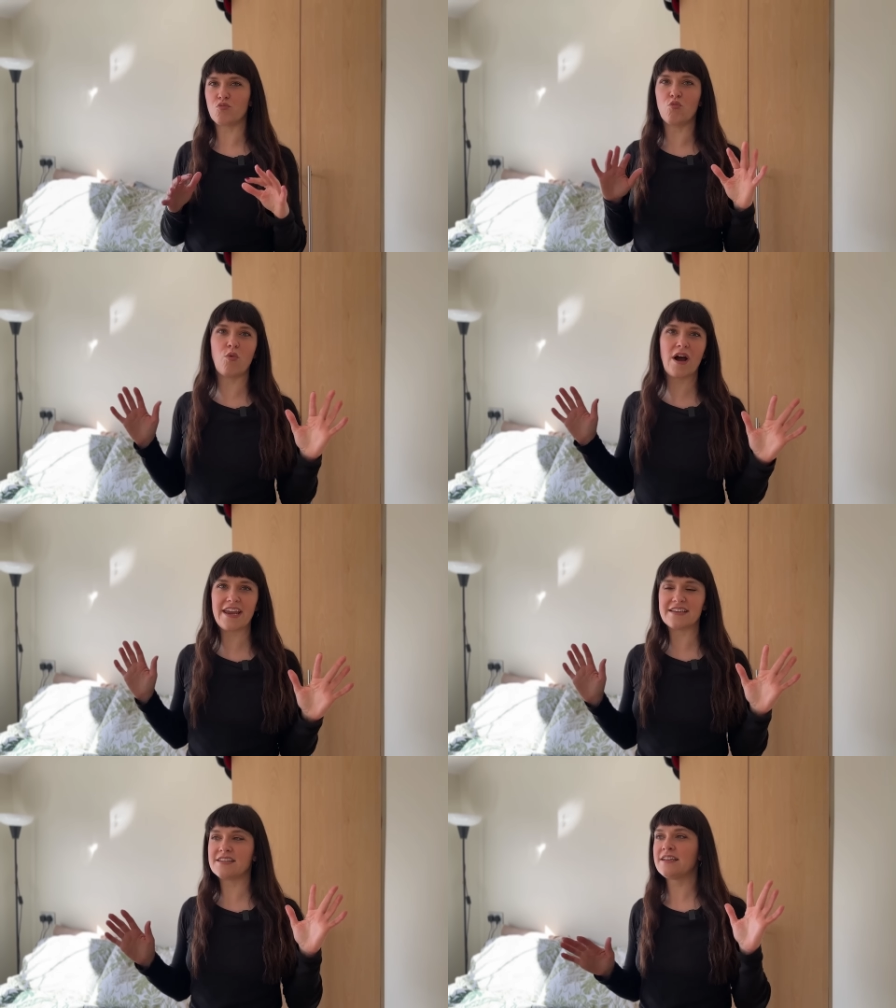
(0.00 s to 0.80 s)

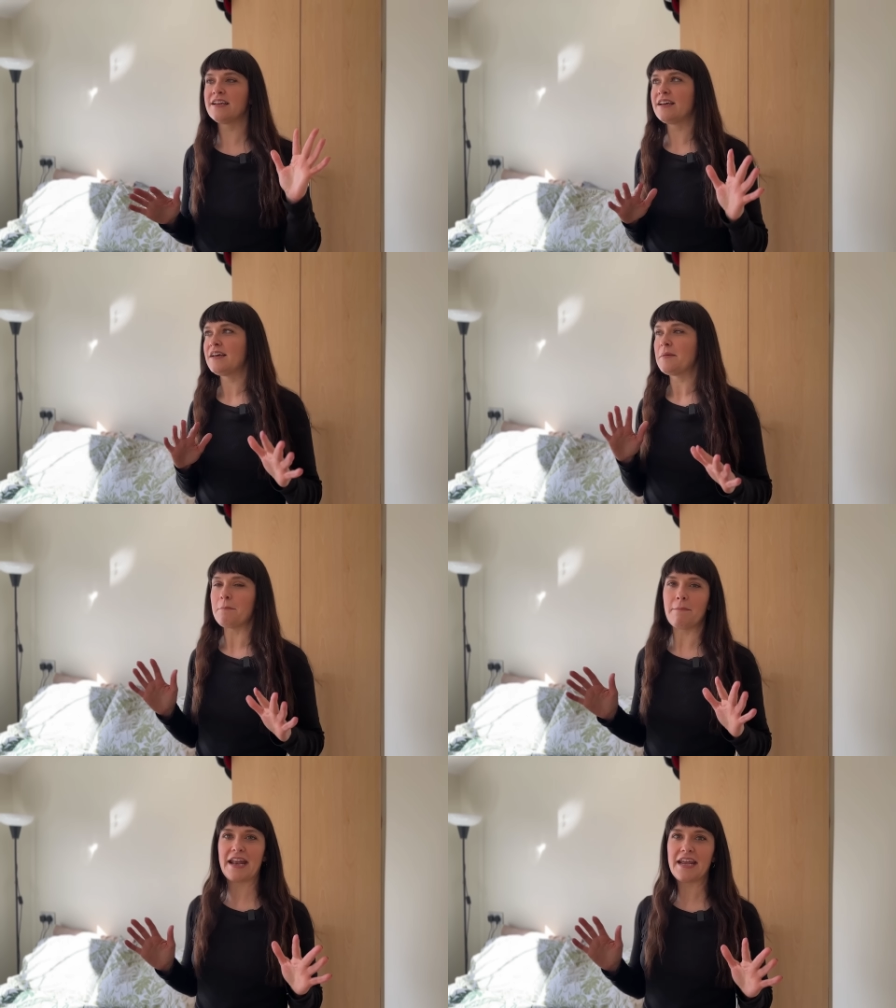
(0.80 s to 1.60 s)
white
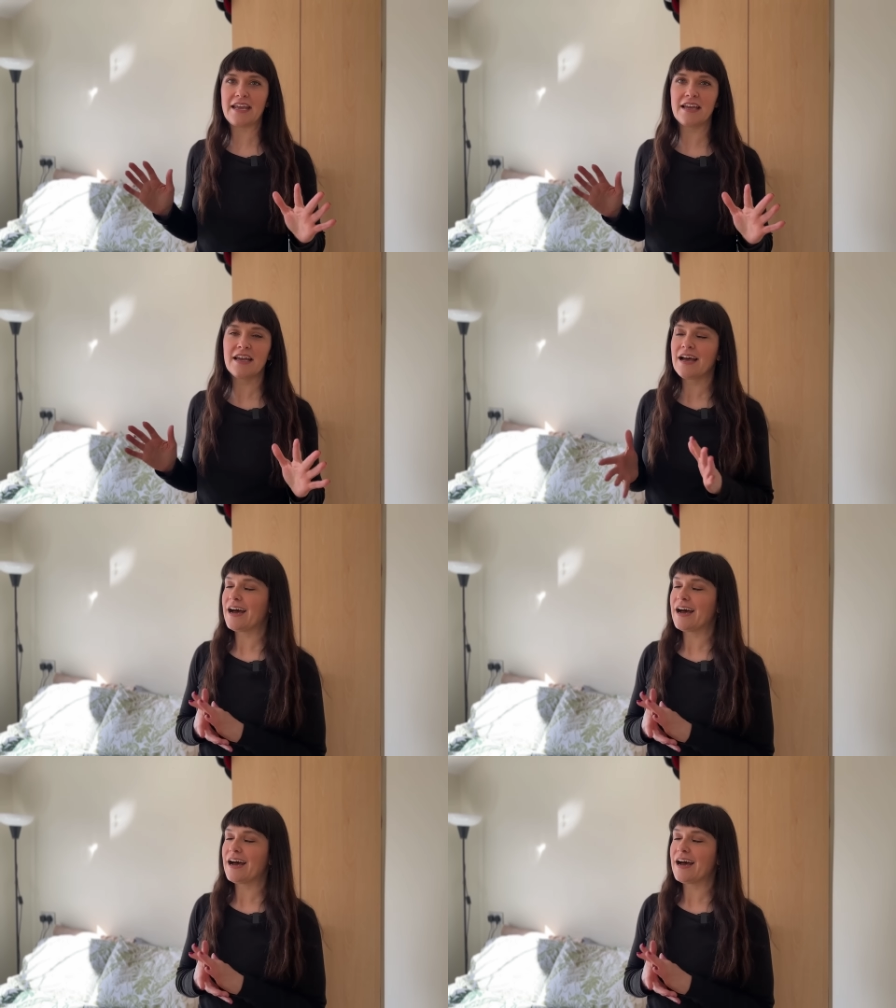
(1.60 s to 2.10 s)
bedding.